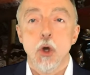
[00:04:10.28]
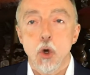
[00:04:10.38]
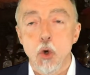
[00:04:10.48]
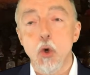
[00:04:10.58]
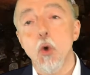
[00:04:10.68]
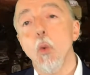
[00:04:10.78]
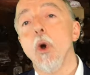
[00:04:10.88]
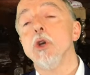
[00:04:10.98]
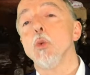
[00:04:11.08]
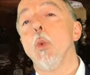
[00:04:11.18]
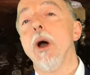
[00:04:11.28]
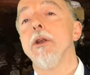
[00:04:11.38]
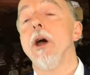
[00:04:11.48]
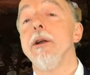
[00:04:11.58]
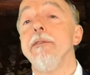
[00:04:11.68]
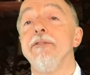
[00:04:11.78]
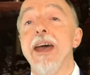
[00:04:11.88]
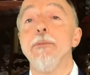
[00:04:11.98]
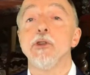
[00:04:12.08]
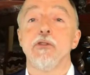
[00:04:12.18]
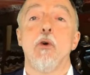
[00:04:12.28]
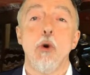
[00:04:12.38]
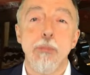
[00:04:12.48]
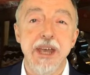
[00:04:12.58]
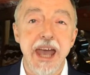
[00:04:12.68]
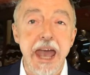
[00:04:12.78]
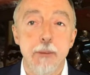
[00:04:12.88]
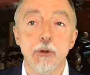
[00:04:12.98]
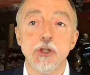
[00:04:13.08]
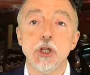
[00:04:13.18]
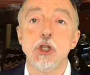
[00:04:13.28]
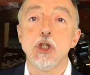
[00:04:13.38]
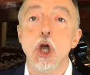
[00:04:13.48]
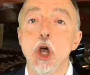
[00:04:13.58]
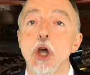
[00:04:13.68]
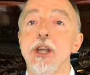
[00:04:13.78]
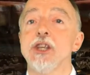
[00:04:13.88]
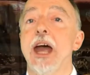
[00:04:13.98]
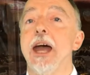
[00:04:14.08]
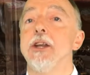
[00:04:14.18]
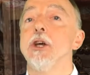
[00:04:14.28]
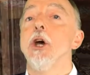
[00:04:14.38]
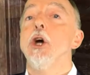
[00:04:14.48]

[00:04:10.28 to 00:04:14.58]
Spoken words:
who was well known and famous for being able to turn his hand